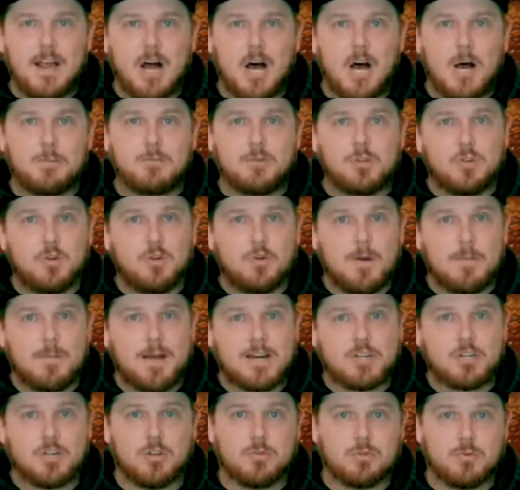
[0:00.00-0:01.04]
up to him
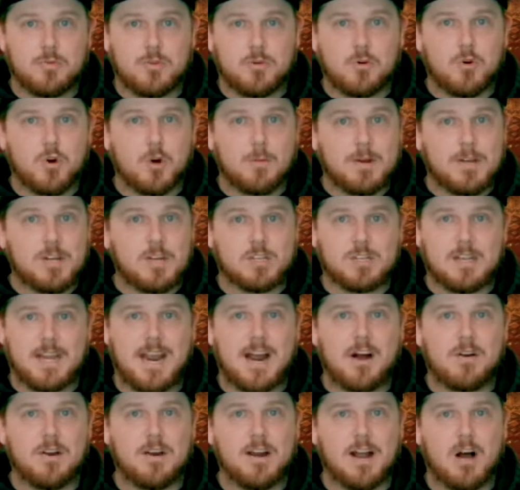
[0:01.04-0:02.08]
actually throwing the orb and just
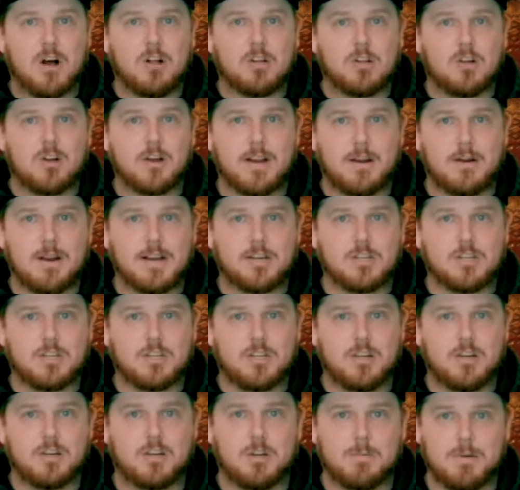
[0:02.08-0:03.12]
counted how long it actually
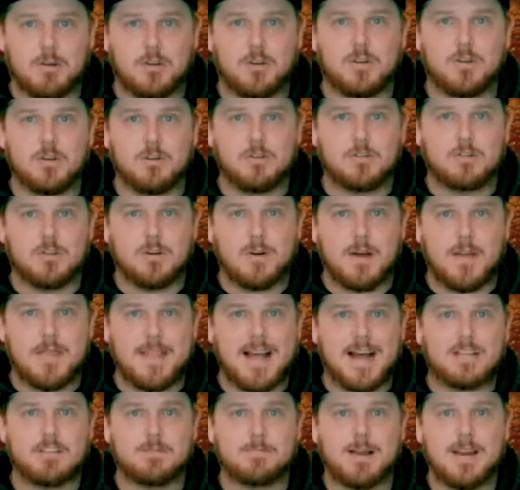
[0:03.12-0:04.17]
took to be able to do so, and
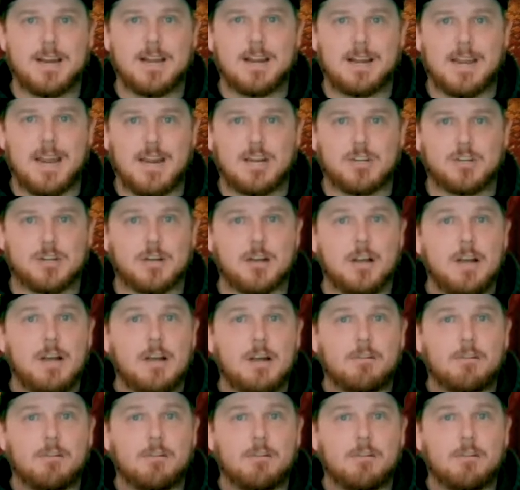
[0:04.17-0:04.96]
that's my indication.